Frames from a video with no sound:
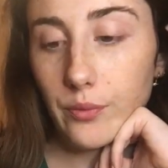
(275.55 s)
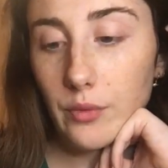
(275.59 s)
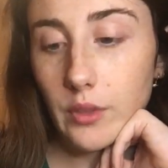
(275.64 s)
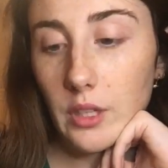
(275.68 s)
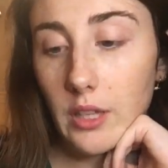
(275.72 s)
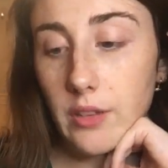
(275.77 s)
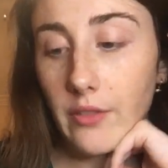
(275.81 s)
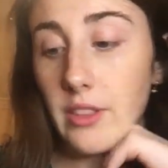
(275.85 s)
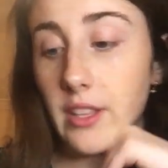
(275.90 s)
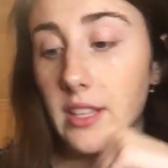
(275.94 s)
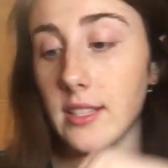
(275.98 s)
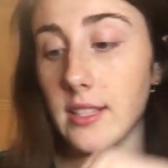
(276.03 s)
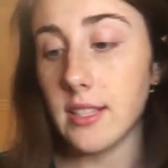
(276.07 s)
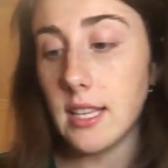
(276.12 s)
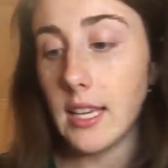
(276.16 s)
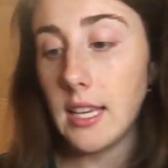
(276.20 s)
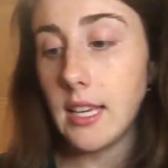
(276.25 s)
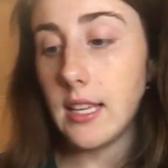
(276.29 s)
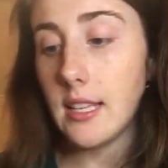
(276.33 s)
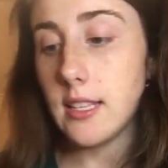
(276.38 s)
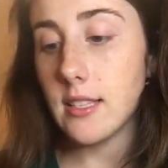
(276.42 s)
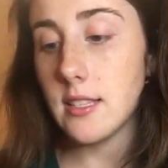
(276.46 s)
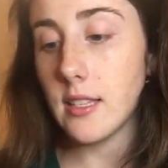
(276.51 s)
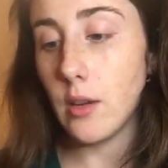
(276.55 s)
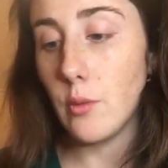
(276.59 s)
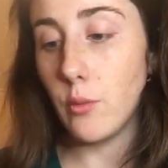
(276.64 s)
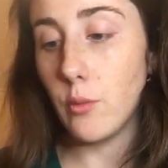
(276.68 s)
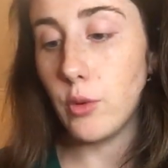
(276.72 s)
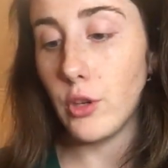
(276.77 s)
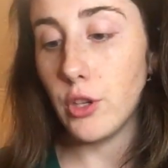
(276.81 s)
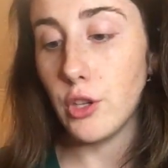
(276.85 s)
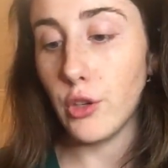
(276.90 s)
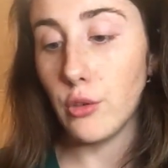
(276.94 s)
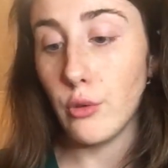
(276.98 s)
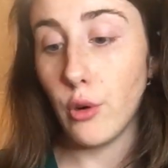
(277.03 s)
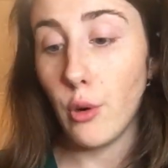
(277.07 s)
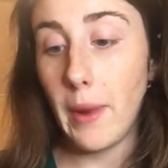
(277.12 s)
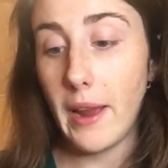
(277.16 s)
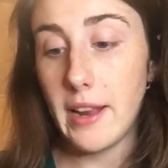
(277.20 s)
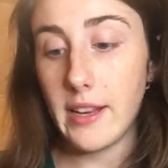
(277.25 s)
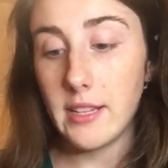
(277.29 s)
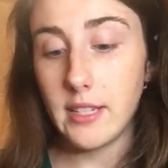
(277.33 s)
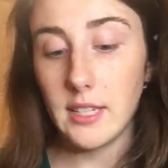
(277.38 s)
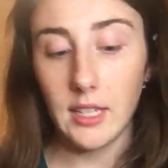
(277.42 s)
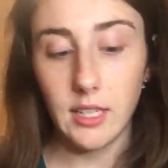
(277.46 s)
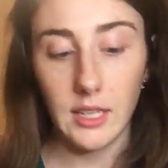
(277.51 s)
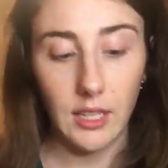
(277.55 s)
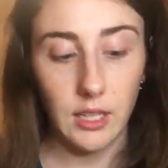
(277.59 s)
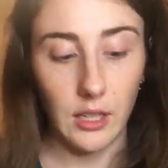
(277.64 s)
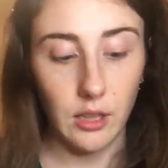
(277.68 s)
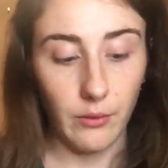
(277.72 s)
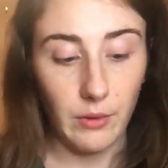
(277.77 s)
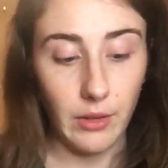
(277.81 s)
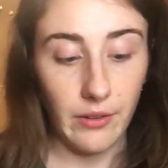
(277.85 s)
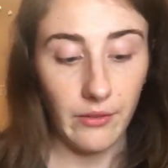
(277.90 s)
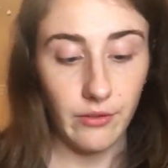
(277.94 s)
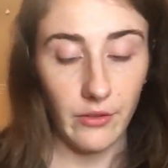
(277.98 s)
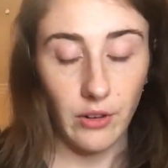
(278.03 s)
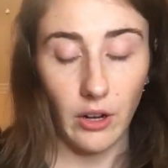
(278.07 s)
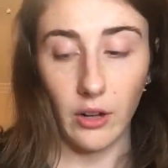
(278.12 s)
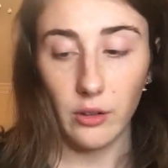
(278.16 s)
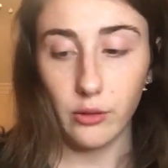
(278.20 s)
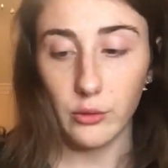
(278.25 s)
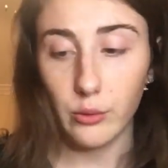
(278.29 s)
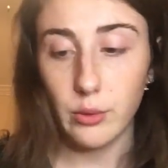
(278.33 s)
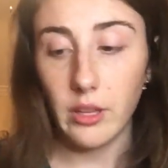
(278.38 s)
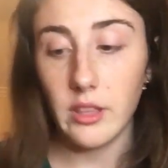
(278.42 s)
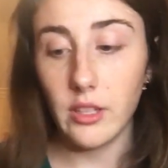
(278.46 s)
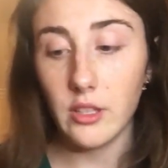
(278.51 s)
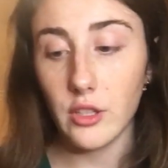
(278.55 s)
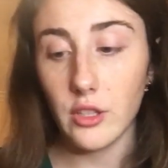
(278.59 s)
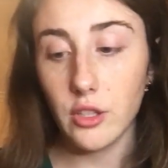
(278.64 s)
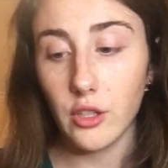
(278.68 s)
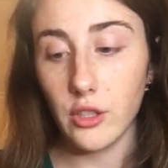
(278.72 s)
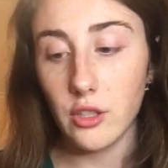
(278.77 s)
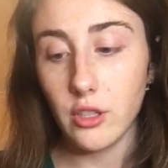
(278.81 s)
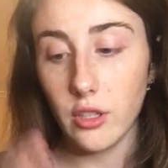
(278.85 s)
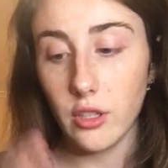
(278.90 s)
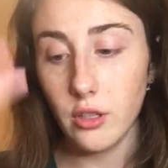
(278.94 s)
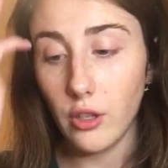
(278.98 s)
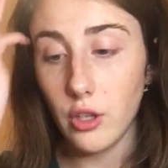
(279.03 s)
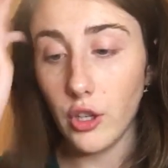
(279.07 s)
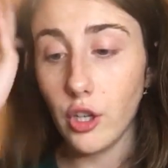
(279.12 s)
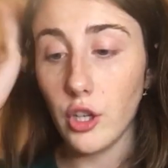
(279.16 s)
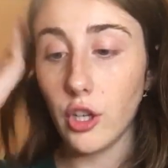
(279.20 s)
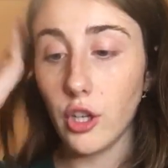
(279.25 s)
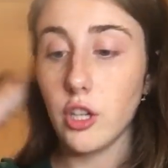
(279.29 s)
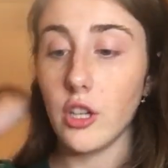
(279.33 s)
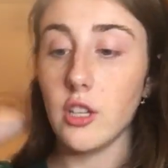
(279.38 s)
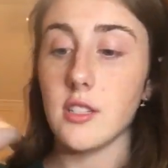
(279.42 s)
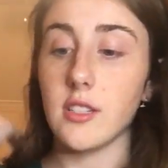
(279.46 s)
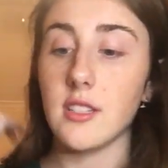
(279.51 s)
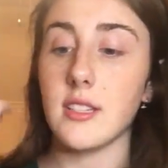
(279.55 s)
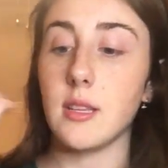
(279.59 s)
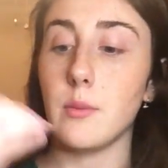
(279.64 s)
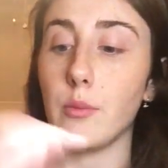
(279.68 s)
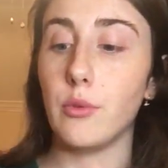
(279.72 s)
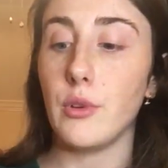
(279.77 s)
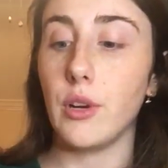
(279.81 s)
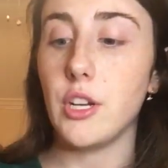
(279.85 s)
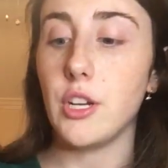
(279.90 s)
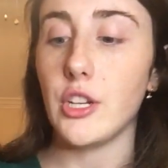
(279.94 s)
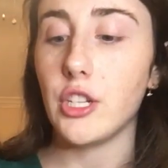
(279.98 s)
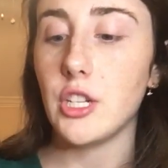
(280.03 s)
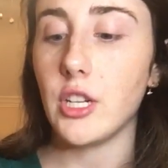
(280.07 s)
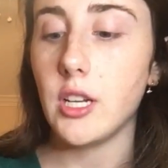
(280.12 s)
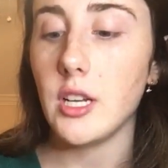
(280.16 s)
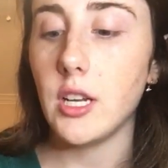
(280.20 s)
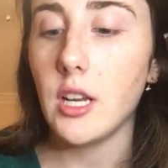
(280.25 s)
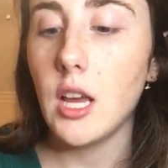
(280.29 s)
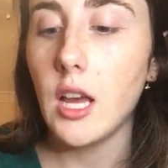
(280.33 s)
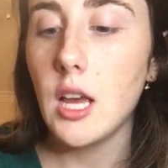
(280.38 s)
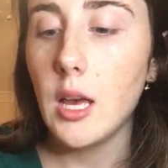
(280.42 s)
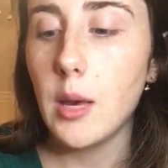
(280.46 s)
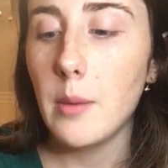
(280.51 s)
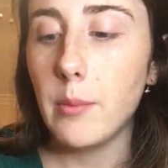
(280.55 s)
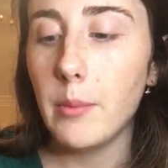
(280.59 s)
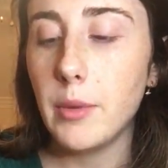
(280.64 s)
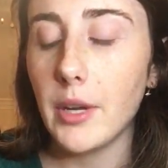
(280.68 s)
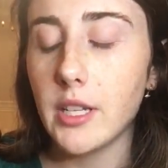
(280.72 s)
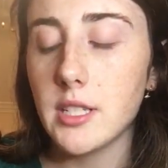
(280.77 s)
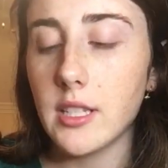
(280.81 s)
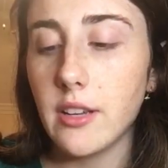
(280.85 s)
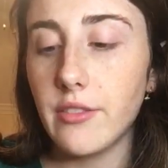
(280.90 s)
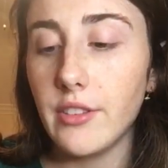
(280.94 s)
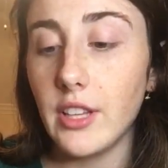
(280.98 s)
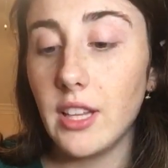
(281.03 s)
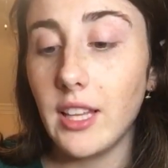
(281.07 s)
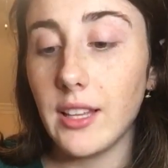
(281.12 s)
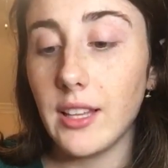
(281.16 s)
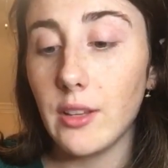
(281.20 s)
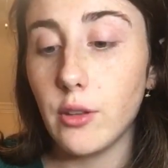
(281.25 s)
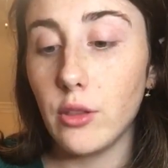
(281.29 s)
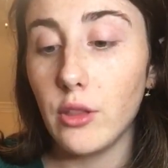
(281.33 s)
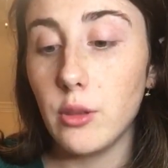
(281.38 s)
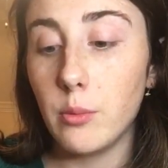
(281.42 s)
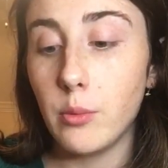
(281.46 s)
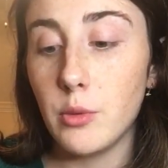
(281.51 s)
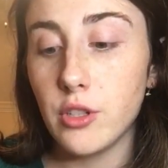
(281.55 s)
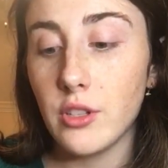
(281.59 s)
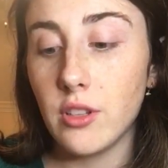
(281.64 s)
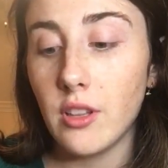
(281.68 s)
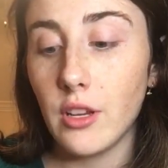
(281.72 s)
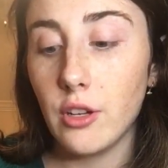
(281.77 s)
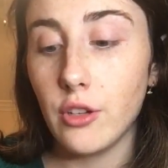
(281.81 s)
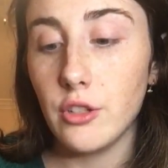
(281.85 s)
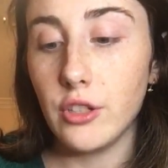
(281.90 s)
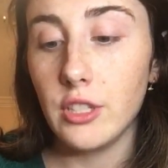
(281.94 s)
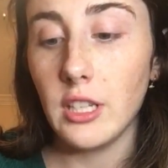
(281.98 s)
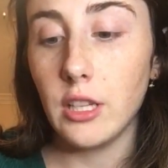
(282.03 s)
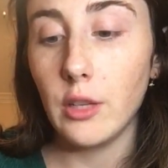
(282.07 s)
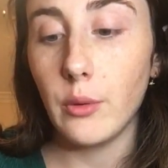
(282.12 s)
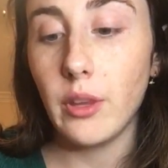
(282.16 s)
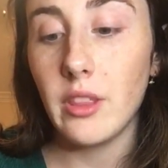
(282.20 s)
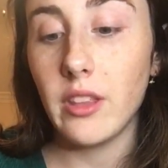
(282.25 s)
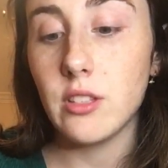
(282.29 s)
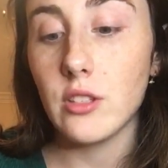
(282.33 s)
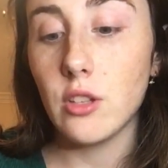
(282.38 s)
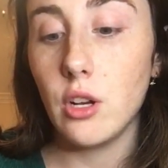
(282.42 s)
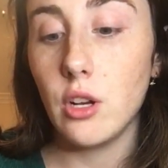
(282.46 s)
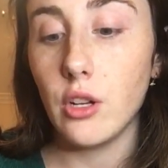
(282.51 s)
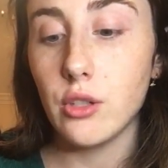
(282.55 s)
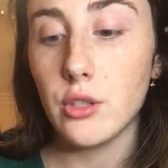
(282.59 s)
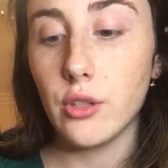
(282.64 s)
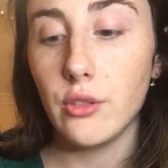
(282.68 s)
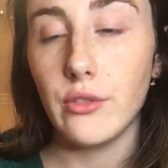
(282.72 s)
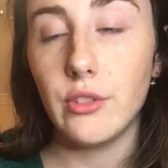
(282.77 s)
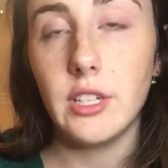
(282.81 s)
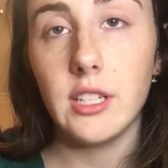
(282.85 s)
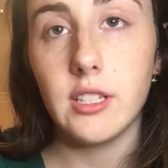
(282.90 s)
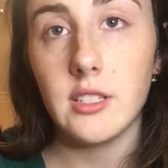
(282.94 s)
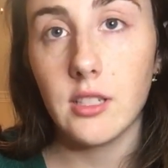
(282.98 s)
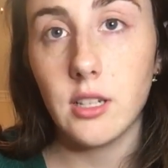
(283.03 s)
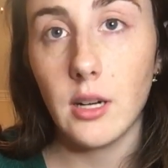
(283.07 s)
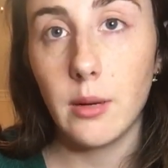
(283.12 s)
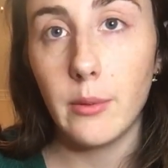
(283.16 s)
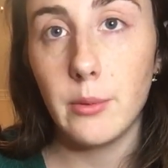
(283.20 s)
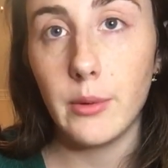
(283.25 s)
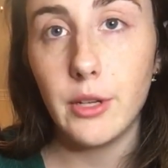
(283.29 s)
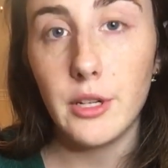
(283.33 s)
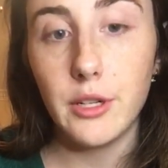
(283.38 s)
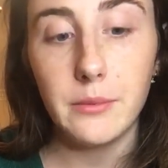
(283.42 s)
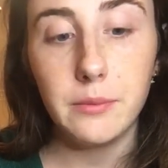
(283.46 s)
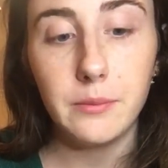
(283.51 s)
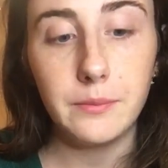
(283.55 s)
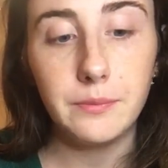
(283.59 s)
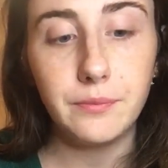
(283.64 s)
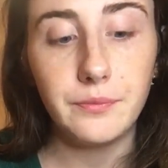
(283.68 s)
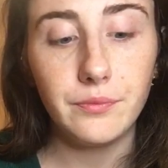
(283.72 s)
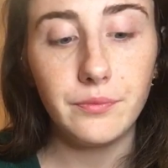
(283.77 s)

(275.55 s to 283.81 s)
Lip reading: If this is someone you're romantically involved with, this could cause a separation, because I feel like the person that you're dealing with is also very stubborn.